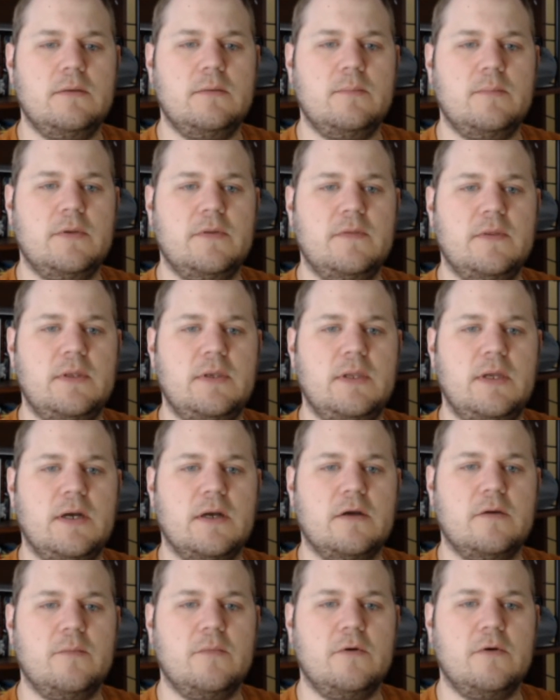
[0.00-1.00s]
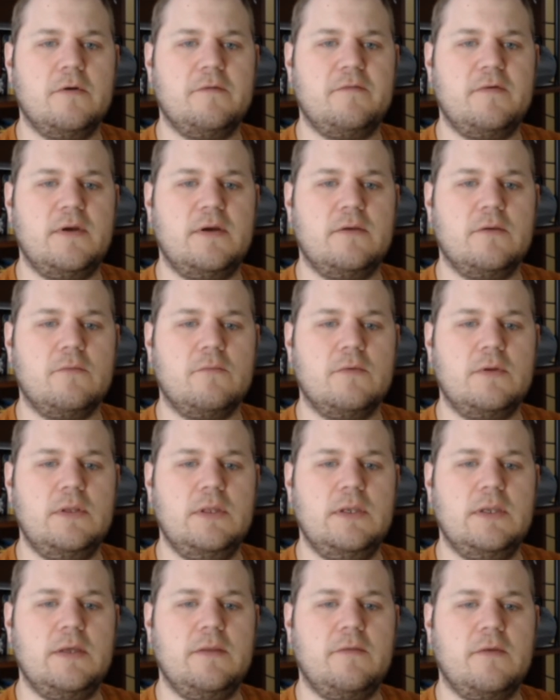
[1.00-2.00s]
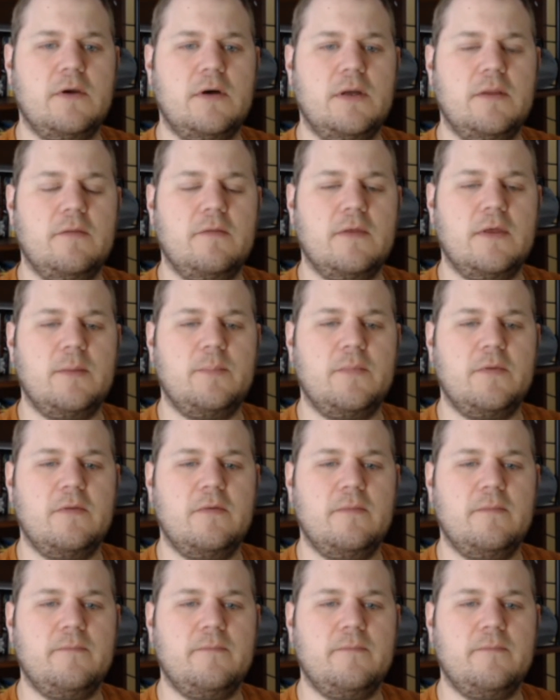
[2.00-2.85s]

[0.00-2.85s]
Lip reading: But then Nakamura found a really nice concept.